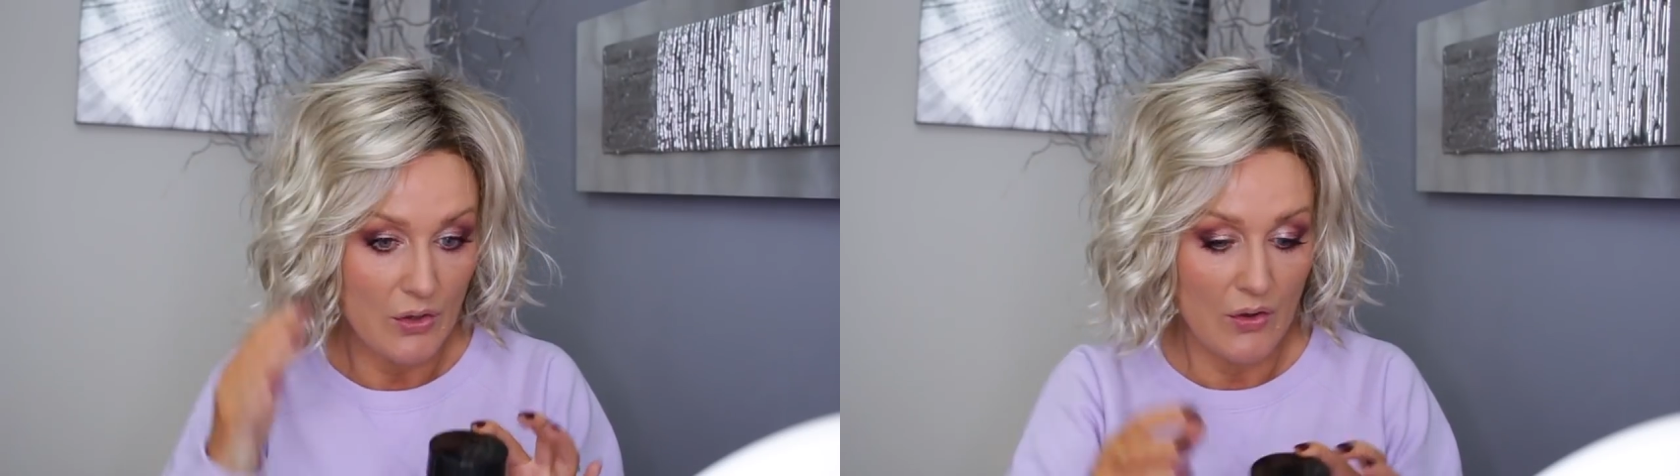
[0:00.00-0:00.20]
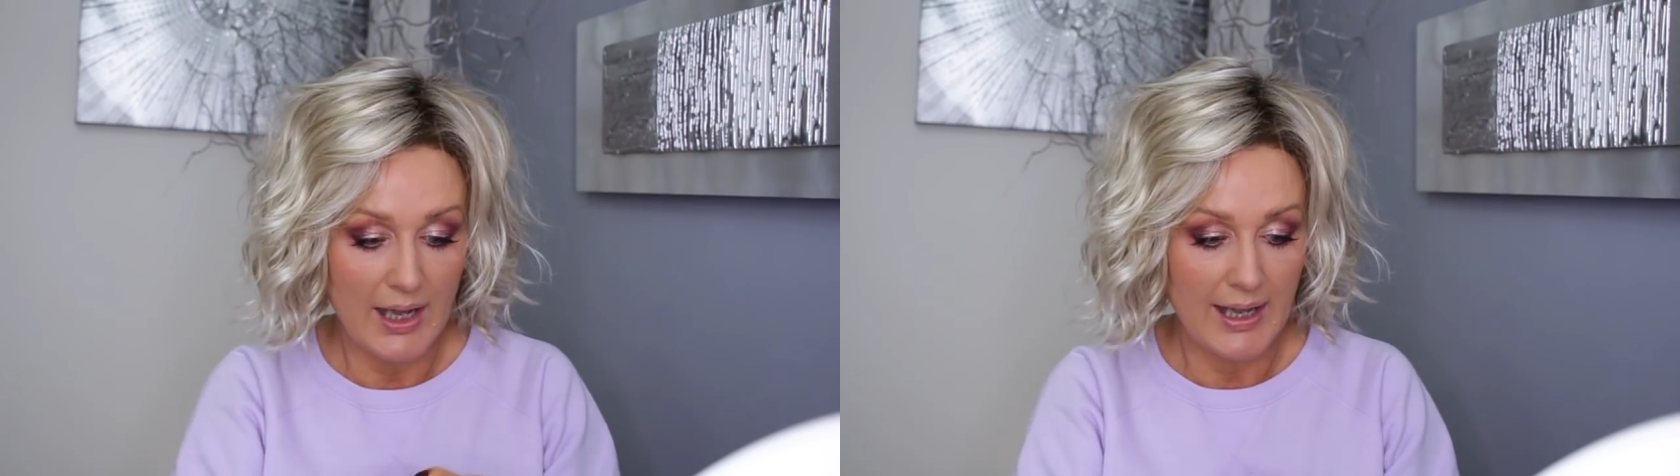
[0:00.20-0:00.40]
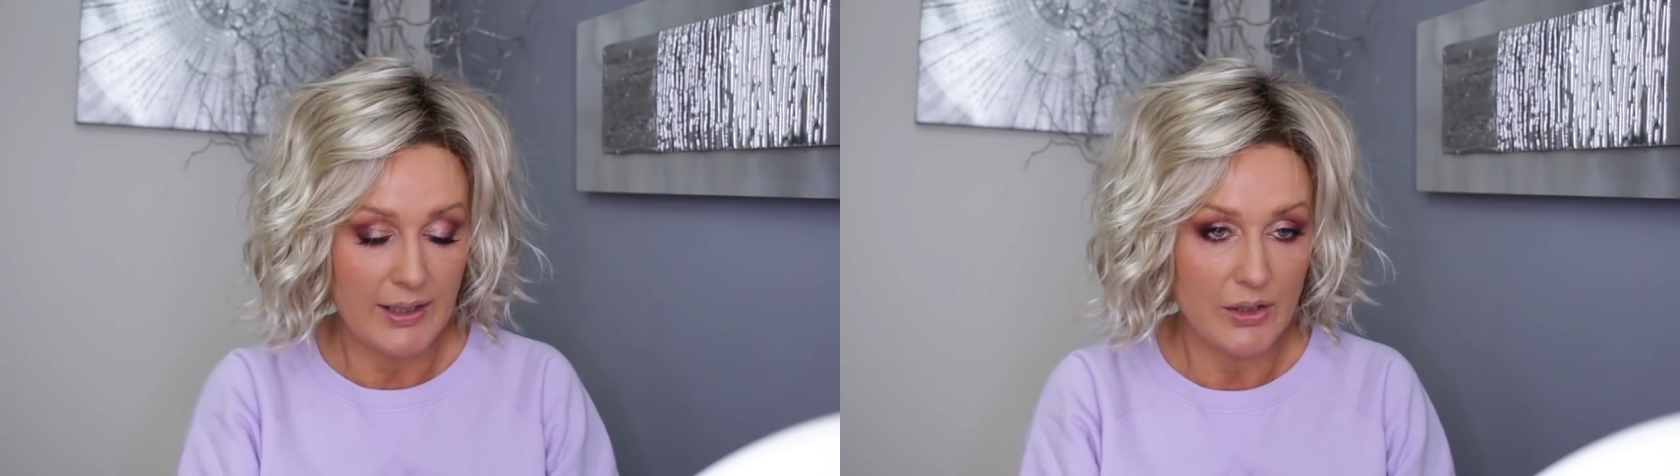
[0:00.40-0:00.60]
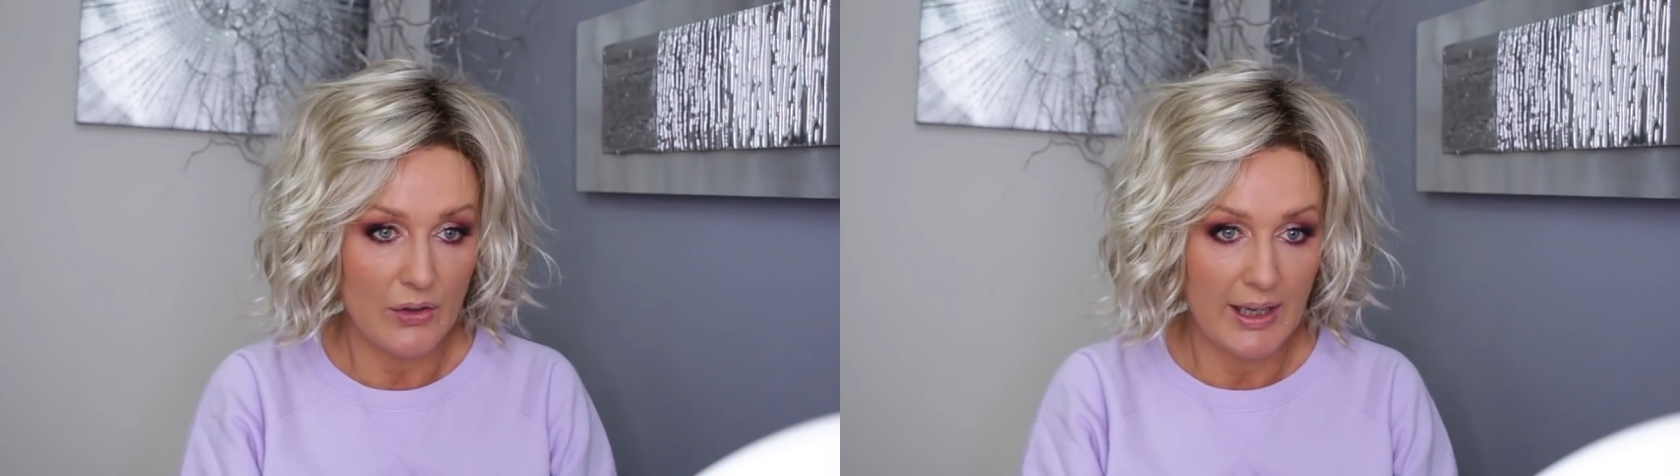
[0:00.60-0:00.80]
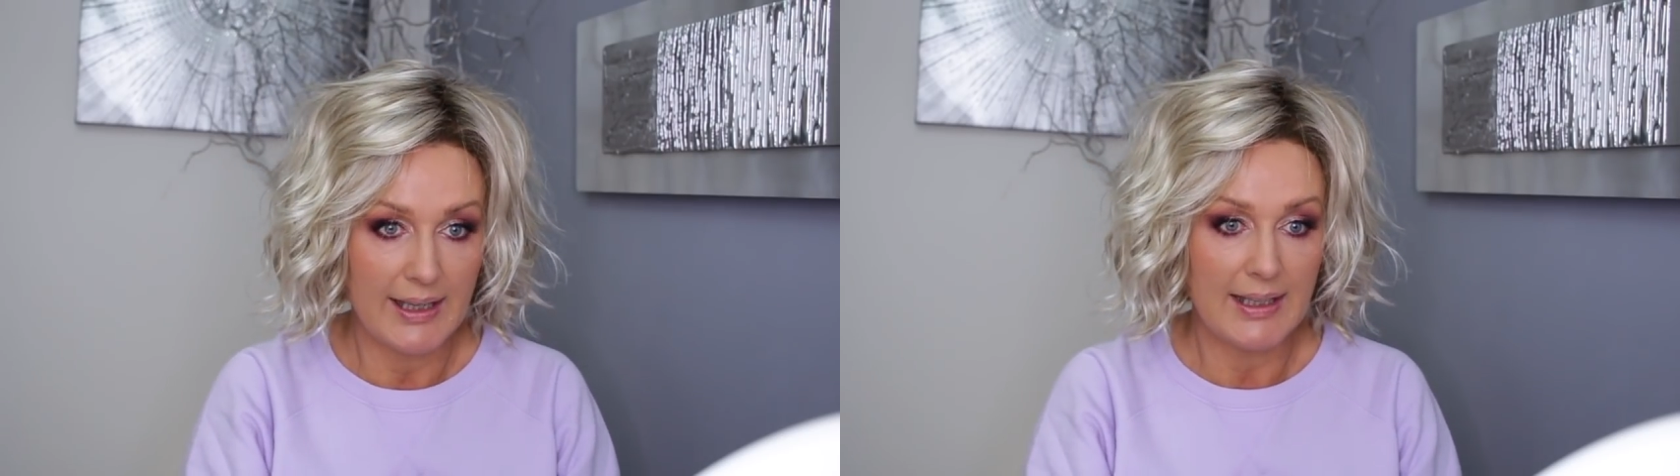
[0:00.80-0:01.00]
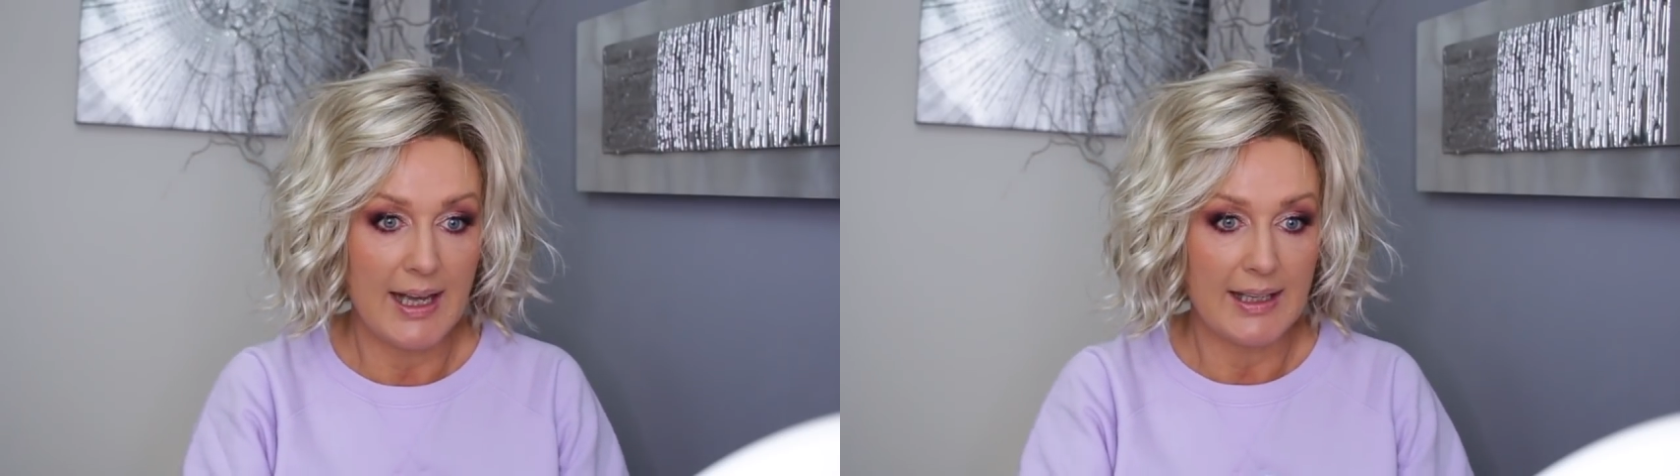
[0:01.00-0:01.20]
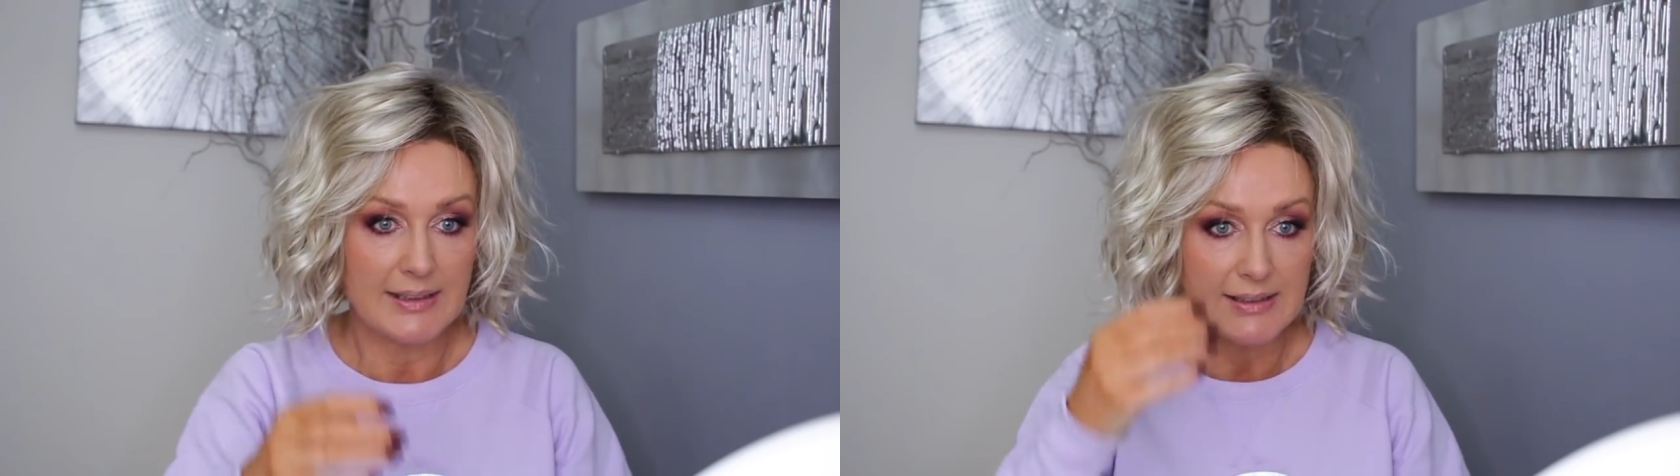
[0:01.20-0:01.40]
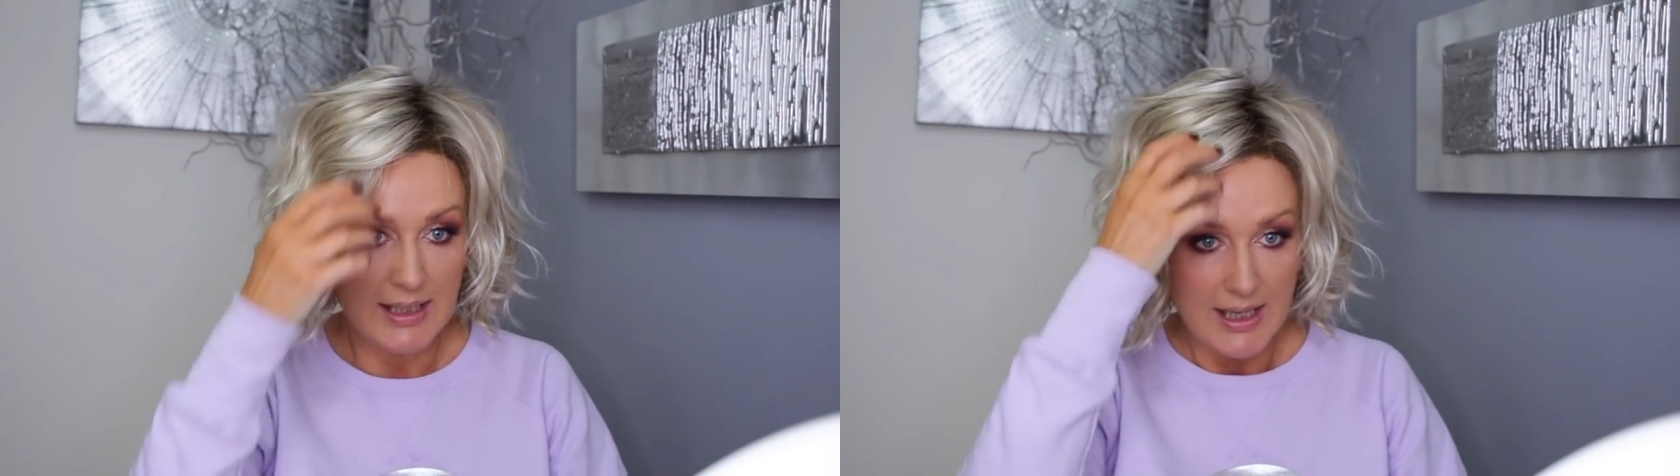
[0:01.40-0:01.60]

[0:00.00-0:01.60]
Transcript: your ha your hair lies.